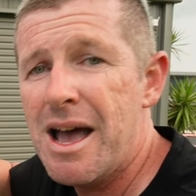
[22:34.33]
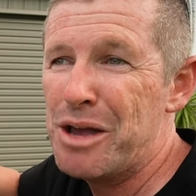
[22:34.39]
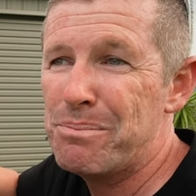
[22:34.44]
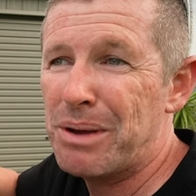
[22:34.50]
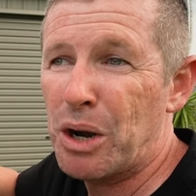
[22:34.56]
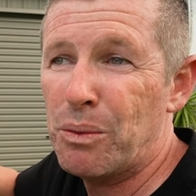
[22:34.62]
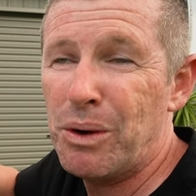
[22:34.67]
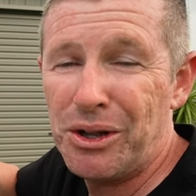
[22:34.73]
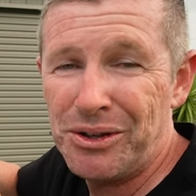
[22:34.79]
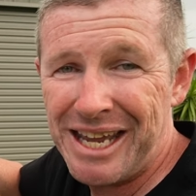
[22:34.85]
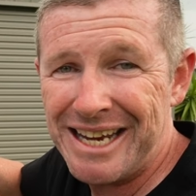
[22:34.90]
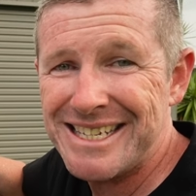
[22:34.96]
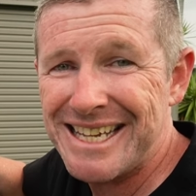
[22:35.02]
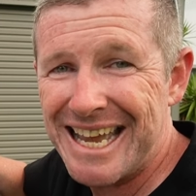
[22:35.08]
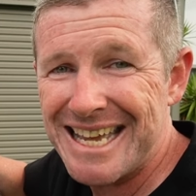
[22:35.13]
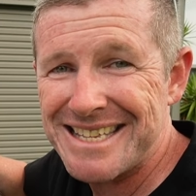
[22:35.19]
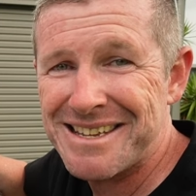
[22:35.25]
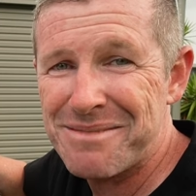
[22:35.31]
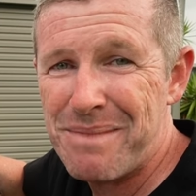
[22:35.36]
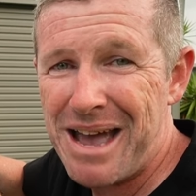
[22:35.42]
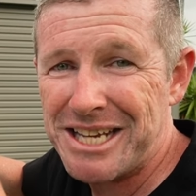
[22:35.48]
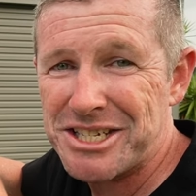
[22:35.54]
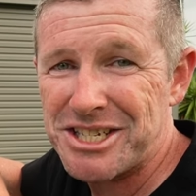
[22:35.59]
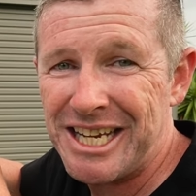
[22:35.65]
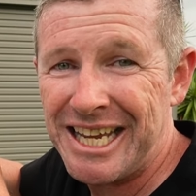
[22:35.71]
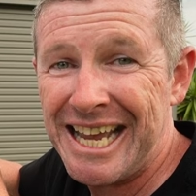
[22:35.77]
but I will need to get some
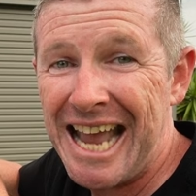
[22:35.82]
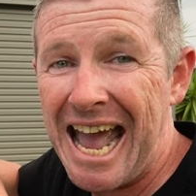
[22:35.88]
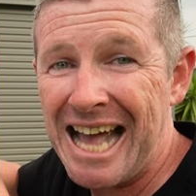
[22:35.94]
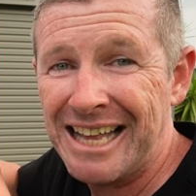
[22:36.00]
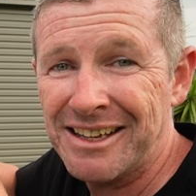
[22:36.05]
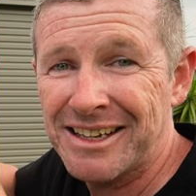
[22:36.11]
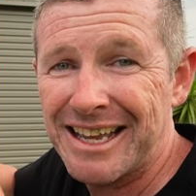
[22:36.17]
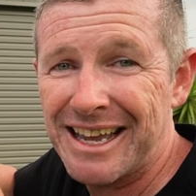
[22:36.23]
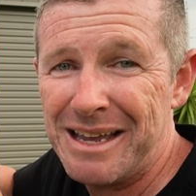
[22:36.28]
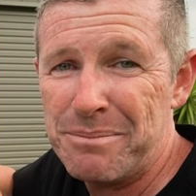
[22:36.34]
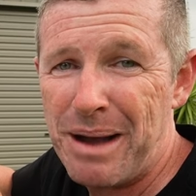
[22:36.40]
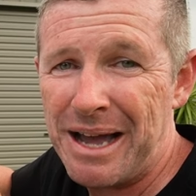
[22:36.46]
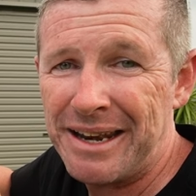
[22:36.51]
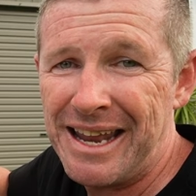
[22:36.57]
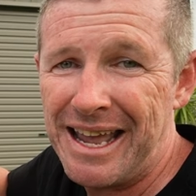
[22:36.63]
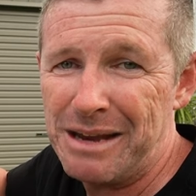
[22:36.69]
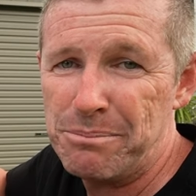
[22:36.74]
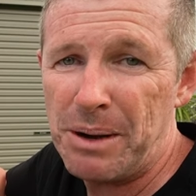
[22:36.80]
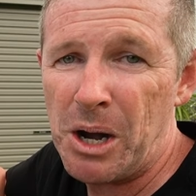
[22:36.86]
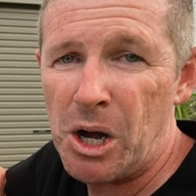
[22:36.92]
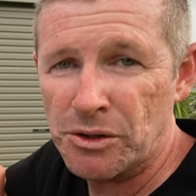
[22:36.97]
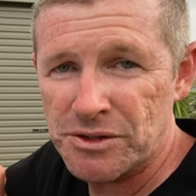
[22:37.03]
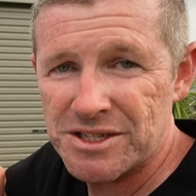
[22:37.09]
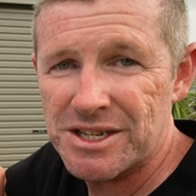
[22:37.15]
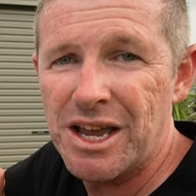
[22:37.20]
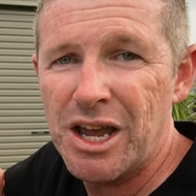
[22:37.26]
matching Allen key button head
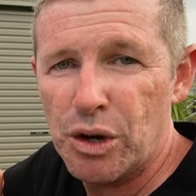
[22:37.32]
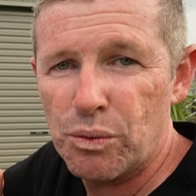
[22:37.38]
bolts,